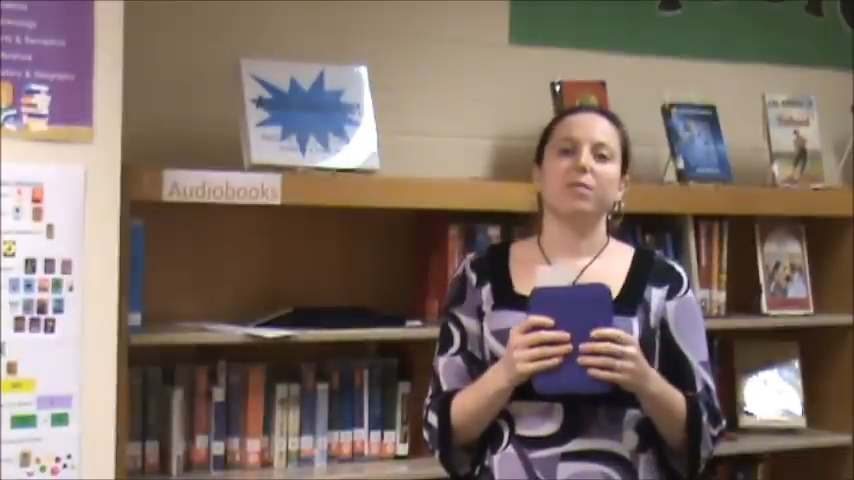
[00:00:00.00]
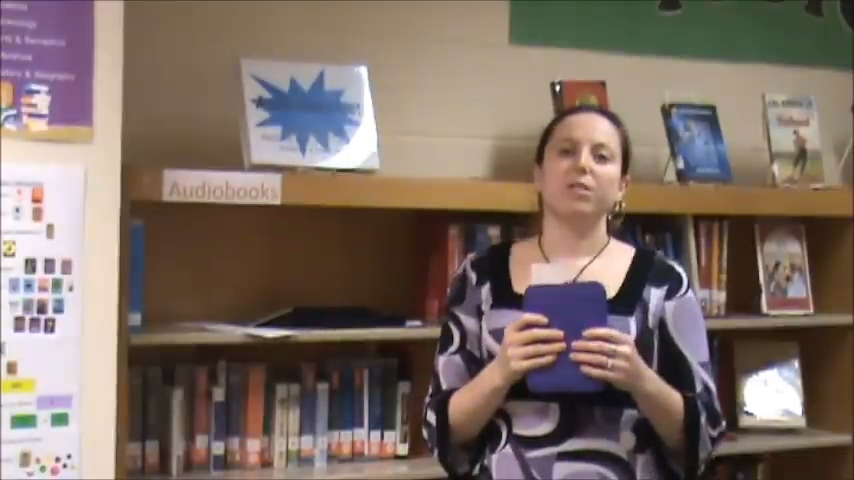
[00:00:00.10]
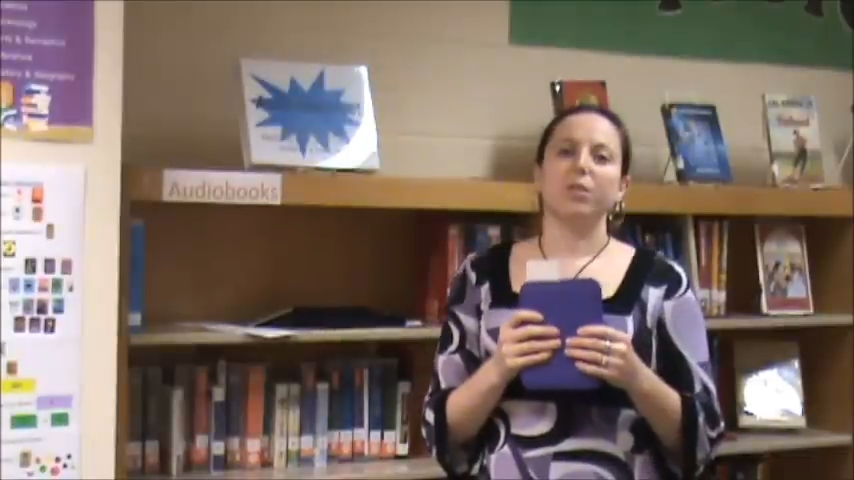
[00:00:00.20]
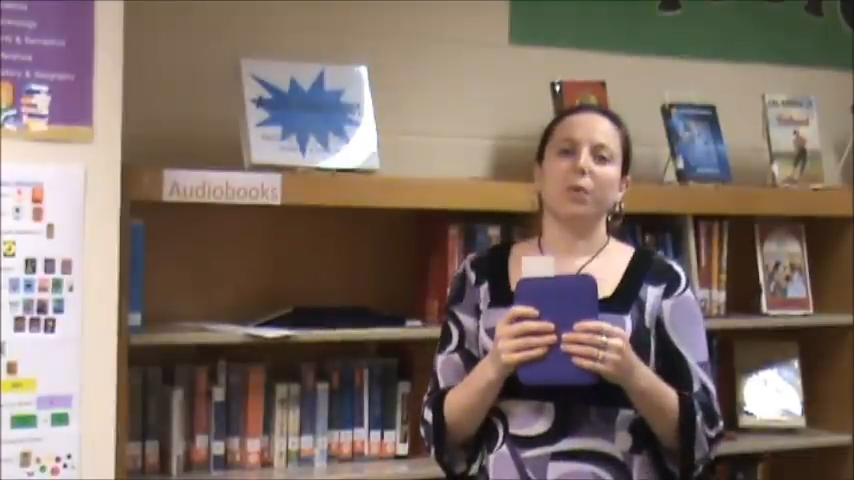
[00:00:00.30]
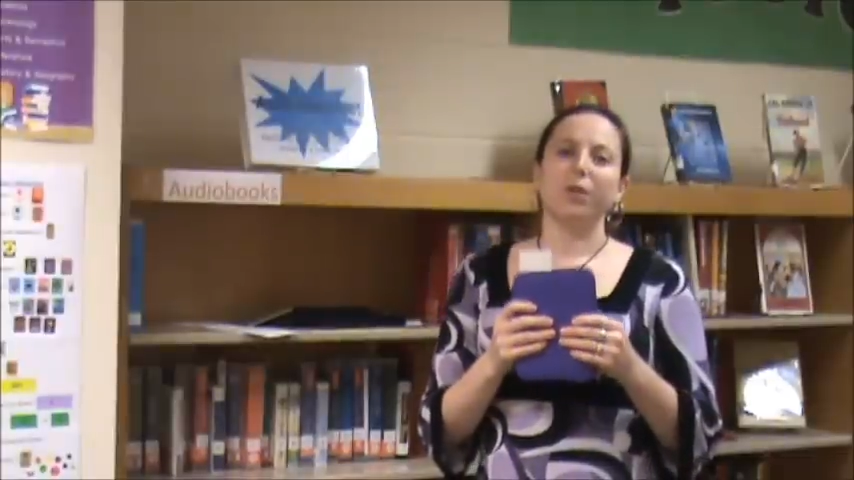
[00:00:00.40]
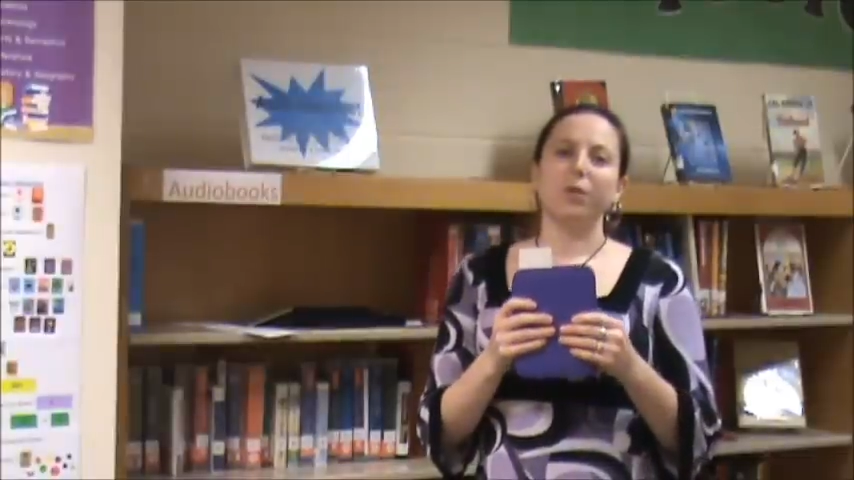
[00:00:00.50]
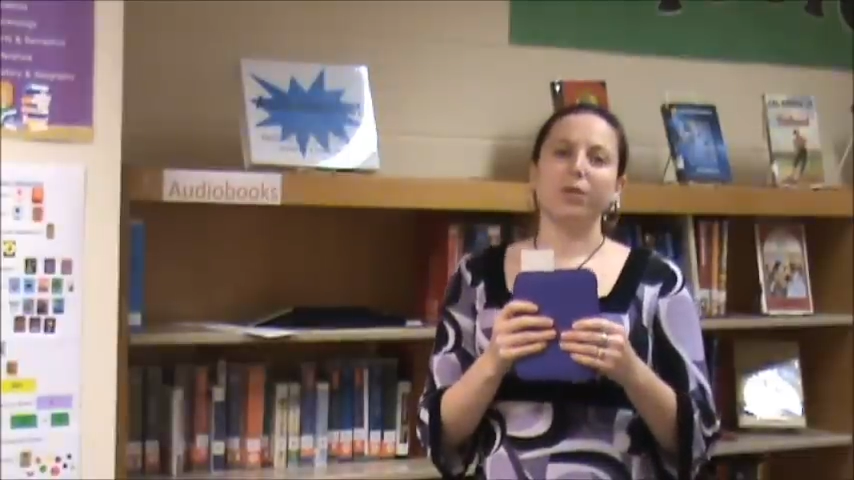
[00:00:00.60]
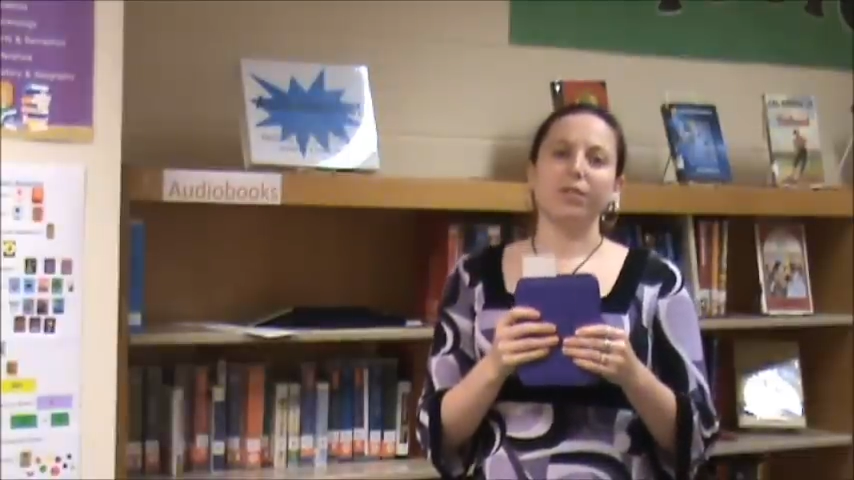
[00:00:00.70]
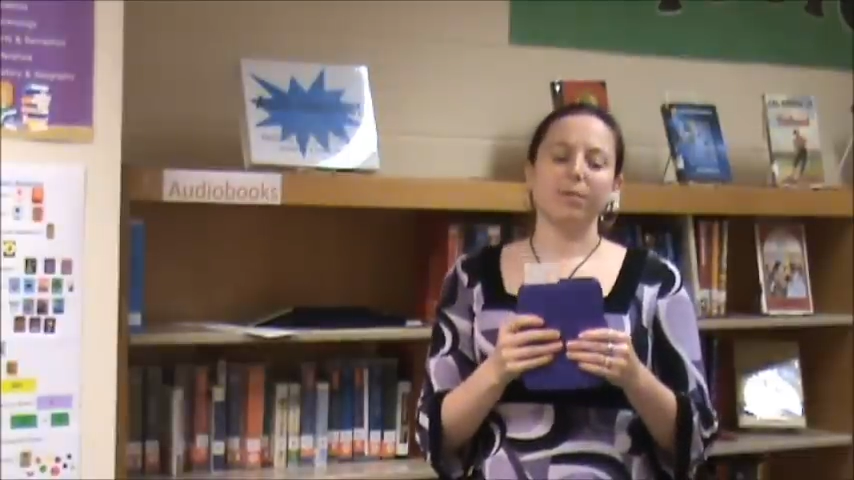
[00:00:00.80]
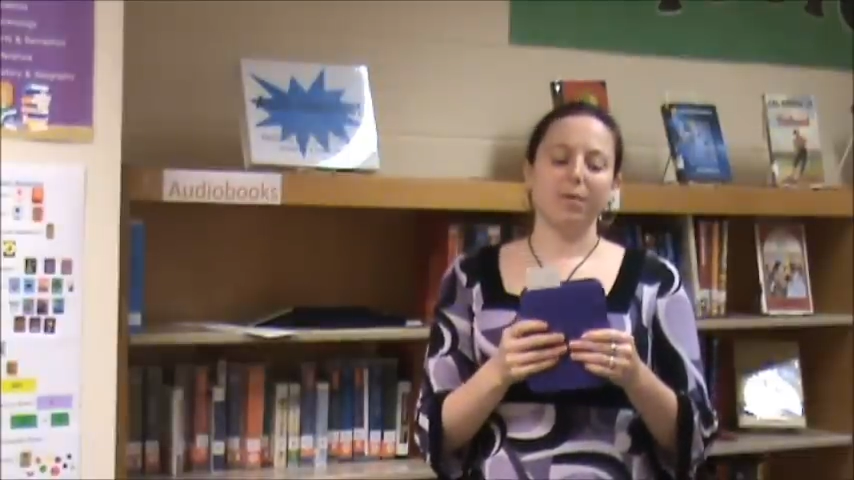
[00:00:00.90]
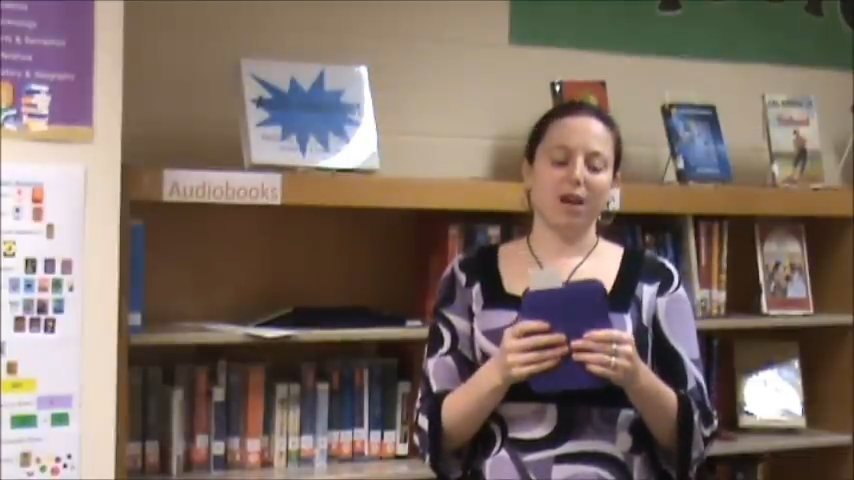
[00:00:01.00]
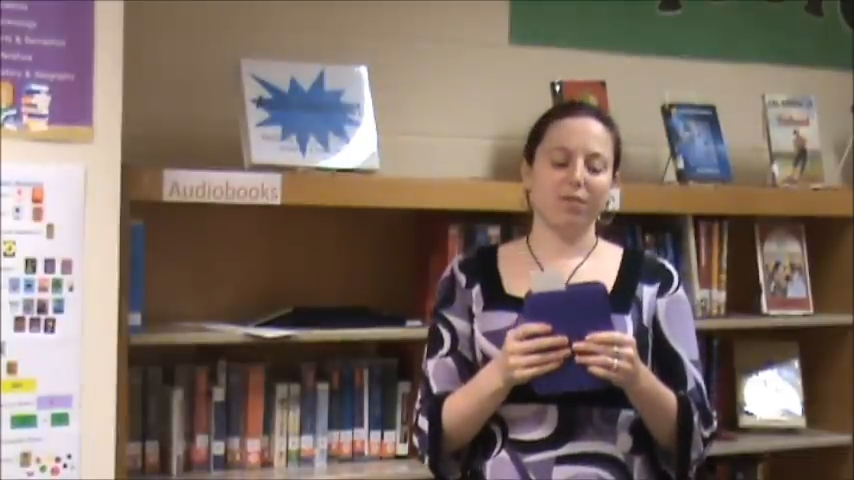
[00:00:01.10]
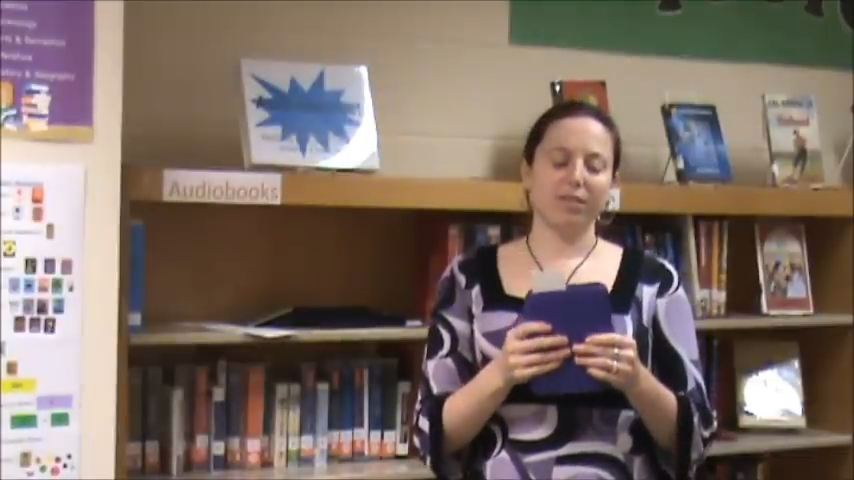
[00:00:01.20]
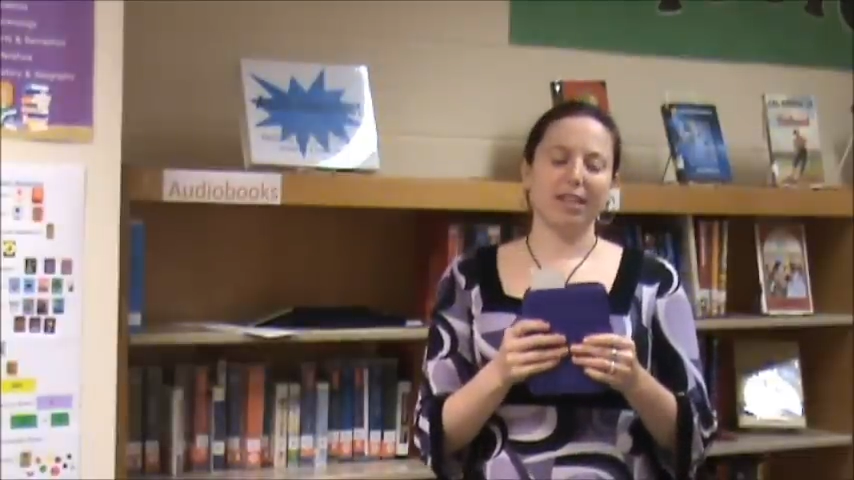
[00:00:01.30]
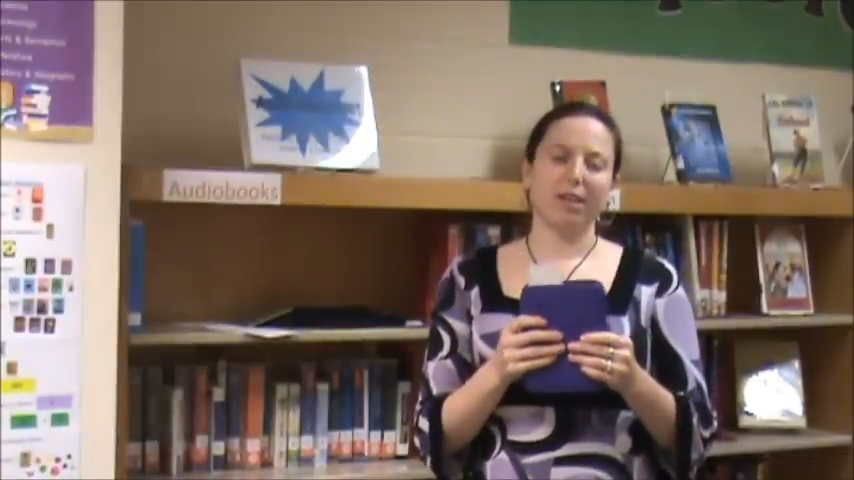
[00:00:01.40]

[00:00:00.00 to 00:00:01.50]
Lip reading: so you want to order some covers.